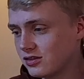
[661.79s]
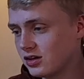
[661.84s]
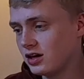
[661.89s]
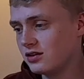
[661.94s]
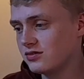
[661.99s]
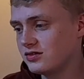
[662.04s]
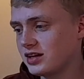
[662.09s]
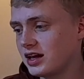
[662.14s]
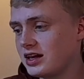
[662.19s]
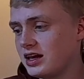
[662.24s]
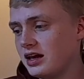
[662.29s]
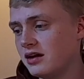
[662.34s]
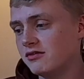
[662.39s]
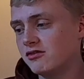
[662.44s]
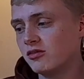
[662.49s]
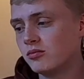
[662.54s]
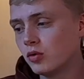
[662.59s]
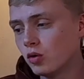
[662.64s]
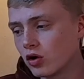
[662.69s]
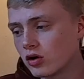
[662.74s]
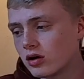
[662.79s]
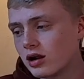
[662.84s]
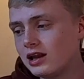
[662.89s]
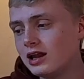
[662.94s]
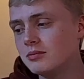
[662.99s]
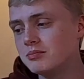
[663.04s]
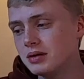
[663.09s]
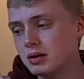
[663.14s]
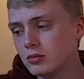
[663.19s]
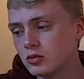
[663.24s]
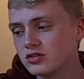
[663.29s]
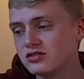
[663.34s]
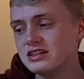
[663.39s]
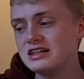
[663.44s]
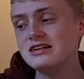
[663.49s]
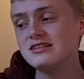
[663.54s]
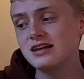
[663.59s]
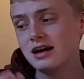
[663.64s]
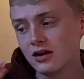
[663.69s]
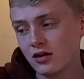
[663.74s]
kind of say here, for a little bit more
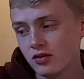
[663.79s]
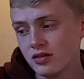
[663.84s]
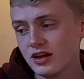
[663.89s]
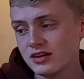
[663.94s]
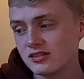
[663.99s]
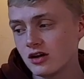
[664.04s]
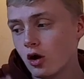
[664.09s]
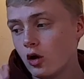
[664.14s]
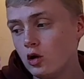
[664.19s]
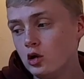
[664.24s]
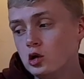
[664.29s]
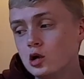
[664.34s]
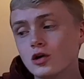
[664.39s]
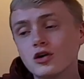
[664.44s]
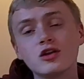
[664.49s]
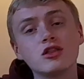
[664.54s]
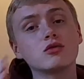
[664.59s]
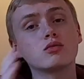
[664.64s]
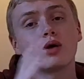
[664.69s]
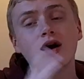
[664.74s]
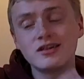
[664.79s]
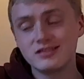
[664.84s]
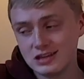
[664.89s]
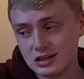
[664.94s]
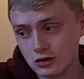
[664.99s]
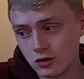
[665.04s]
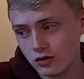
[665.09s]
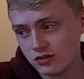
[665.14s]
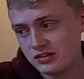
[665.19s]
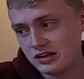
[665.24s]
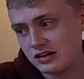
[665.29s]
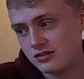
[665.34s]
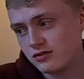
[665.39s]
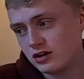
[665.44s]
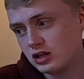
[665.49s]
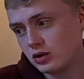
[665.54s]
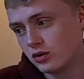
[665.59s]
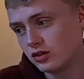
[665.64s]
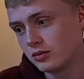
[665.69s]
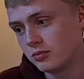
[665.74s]
detail on this, look at the Rights in Context
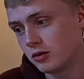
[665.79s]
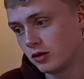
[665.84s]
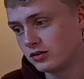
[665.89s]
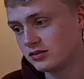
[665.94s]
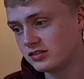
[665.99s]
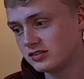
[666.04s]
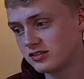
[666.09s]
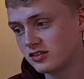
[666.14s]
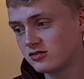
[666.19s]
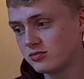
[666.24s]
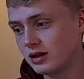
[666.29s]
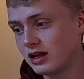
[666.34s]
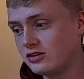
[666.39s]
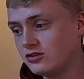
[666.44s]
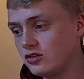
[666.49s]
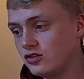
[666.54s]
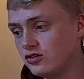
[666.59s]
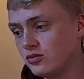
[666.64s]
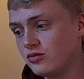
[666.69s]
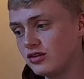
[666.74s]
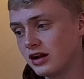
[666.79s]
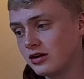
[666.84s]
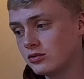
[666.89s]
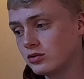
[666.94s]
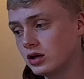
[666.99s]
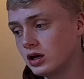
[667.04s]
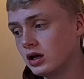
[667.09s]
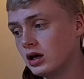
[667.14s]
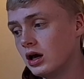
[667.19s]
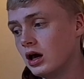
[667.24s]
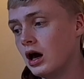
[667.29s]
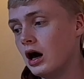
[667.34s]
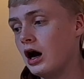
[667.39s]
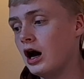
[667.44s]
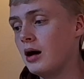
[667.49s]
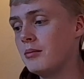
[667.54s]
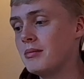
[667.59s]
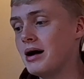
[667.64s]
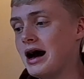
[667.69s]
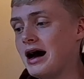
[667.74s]
video on the Politics Explained YouTube channel,
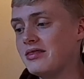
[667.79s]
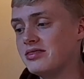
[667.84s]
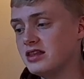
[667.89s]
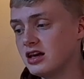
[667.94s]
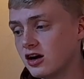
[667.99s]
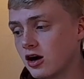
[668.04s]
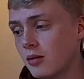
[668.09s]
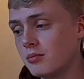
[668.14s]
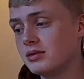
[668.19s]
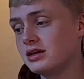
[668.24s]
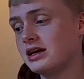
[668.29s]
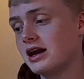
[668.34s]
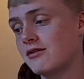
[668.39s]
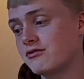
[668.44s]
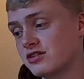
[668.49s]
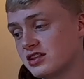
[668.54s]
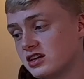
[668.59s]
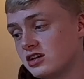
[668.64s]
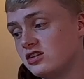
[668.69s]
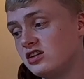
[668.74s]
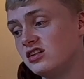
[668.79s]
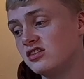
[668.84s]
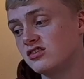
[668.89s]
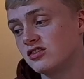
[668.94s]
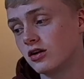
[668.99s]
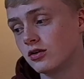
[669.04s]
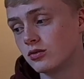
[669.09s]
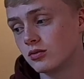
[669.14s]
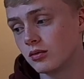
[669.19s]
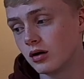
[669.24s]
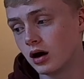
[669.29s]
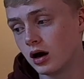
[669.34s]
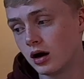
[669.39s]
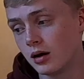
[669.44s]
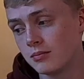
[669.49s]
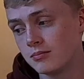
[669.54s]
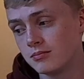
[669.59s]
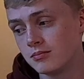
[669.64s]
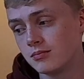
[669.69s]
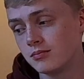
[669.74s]
and the accompanying Everything You Need to
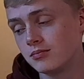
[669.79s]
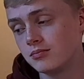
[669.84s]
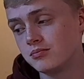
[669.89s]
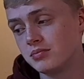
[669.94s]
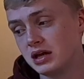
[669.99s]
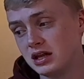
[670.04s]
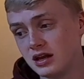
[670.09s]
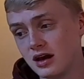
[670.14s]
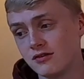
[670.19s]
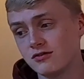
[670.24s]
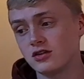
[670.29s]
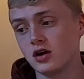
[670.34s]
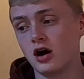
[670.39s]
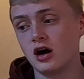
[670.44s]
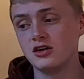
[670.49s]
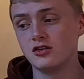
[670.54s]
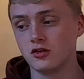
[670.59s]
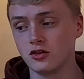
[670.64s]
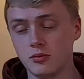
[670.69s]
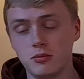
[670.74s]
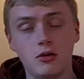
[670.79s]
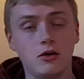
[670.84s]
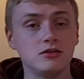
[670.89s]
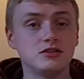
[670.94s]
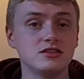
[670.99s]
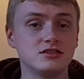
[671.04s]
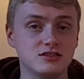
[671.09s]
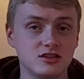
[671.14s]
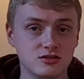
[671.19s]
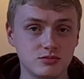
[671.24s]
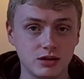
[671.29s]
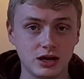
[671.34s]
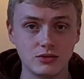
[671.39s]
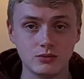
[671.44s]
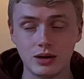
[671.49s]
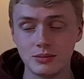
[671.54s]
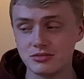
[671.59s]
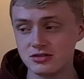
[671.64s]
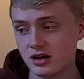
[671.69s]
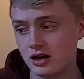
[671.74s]
Know PDF guide on the Politics Explained
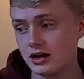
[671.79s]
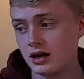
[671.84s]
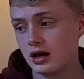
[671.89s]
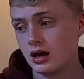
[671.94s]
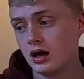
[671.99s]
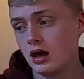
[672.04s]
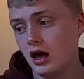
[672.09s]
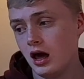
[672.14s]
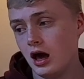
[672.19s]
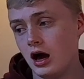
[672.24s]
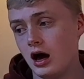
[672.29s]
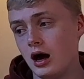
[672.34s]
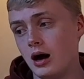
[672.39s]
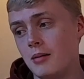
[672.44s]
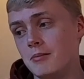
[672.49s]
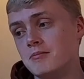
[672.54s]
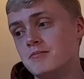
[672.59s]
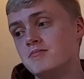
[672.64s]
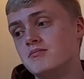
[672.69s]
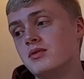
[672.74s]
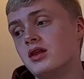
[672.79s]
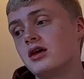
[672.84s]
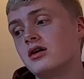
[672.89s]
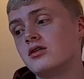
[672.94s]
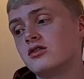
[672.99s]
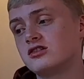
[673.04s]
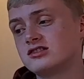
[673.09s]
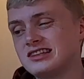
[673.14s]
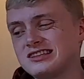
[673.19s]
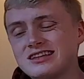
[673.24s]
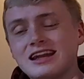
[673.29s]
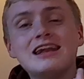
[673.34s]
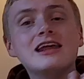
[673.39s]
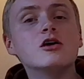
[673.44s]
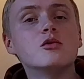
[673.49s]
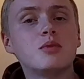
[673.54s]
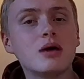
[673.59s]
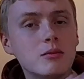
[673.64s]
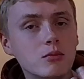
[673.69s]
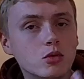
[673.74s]
website. Because there's a
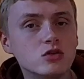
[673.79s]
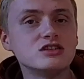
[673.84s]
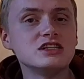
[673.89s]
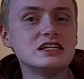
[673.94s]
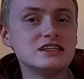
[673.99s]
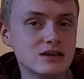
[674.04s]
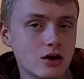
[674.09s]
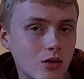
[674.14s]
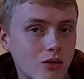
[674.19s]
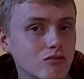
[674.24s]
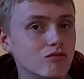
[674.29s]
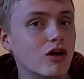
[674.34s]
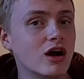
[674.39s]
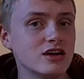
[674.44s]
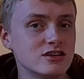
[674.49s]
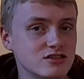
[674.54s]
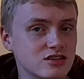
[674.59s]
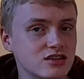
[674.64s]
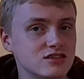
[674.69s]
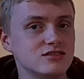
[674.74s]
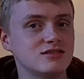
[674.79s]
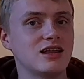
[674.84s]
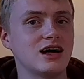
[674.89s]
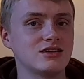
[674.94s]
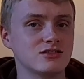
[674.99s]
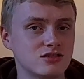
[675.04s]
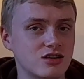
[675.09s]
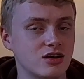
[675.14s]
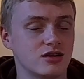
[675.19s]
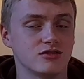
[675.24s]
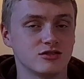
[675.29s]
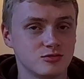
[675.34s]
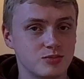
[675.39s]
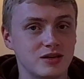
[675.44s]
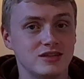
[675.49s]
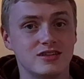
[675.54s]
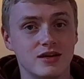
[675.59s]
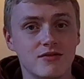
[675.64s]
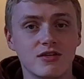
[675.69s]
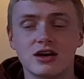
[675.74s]
little bit more detail on rights, because that's kind of
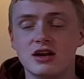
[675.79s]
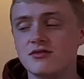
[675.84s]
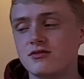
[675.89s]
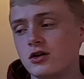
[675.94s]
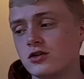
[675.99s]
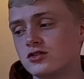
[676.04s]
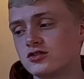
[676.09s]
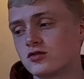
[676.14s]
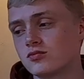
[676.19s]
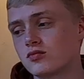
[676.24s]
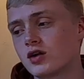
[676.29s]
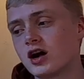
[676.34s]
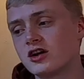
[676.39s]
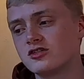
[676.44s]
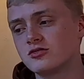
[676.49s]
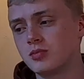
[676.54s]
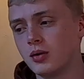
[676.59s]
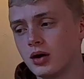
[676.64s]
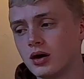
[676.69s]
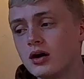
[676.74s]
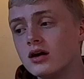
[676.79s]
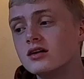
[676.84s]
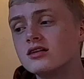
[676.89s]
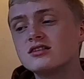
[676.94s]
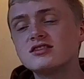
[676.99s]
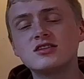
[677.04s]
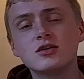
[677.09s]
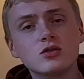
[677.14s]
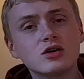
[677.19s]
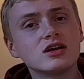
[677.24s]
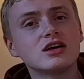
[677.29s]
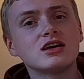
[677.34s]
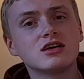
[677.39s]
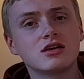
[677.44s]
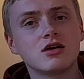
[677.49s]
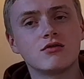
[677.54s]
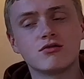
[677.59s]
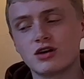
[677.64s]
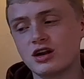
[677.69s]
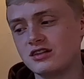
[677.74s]
specifically focused on rights, but still going to
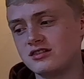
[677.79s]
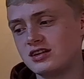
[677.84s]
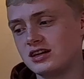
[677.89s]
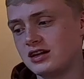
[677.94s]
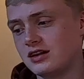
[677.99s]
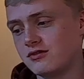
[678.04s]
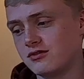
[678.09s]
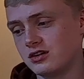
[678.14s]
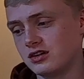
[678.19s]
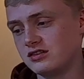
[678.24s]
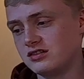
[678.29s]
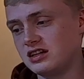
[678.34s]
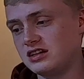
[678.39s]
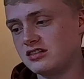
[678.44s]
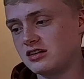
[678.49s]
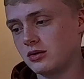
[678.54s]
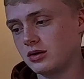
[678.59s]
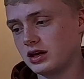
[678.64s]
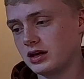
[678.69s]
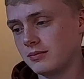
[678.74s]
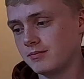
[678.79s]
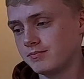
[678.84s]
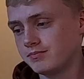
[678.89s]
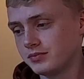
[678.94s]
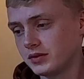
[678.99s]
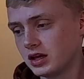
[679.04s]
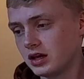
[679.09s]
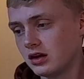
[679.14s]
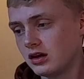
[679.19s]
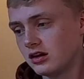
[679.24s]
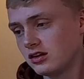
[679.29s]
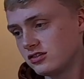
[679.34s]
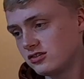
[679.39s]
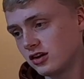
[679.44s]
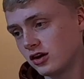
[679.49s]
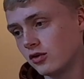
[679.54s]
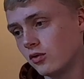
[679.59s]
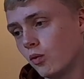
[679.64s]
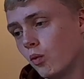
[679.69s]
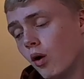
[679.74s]
cover it in significant detail here.
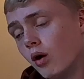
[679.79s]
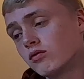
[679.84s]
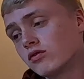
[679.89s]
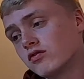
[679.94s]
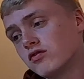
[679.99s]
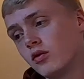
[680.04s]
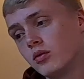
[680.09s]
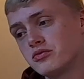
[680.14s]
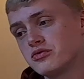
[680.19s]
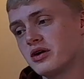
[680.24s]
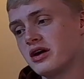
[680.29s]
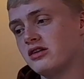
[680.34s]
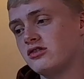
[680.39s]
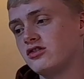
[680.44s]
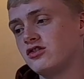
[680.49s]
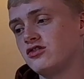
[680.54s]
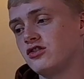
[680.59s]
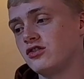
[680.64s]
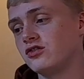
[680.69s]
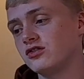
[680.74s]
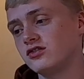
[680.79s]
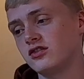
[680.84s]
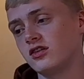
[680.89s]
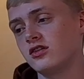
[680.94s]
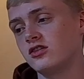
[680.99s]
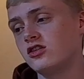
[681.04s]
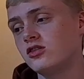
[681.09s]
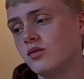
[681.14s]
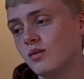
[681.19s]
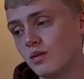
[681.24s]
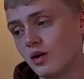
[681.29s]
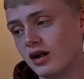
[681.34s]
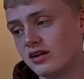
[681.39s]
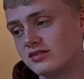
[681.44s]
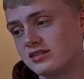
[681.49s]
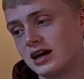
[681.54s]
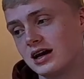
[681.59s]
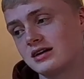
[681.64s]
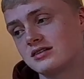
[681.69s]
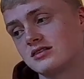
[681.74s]
So, what reforms were introduced? So, the Human
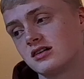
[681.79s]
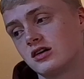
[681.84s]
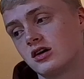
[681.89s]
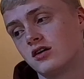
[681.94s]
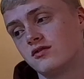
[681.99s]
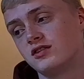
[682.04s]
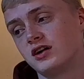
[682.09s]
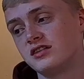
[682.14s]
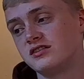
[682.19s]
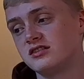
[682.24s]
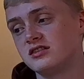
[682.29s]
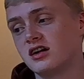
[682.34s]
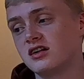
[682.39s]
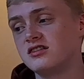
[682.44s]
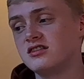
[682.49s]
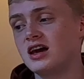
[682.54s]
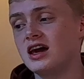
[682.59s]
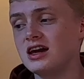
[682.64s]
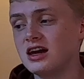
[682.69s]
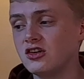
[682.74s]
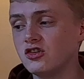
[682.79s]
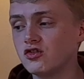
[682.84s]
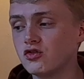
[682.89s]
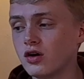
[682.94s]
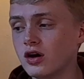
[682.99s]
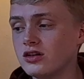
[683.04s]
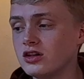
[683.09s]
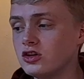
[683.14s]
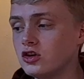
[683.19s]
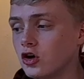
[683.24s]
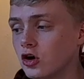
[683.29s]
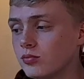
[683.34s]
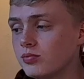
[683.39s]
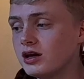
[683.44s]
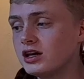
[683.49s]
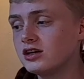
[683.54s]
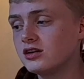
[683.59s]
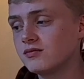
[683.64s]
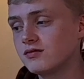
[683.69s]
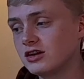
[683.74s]
Rights Act 1998 enshrined the
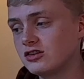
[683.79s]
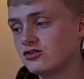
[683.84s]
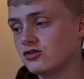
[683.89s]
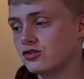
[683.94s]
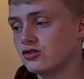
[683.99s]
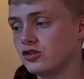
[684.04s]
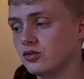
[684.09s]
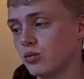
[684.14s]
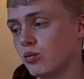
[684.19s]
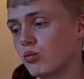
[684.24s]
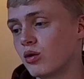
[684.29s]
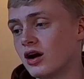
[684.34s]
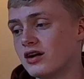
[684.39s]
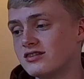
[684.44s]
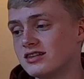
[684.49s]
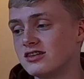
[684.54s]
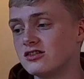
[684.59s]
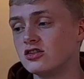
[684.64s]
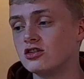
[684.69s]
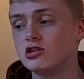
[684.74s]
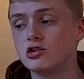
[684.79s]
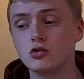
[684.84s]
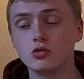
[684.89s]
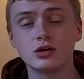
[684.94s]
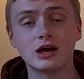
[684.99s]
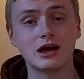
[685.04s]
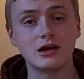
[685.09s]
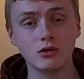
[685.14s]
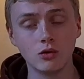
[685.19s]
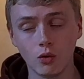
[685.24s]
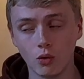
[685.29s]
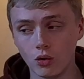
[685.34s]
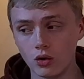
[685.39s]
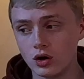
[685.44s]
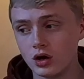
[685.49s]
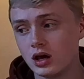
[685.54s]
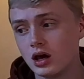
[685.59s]
European Convention on Human Rights into UK law,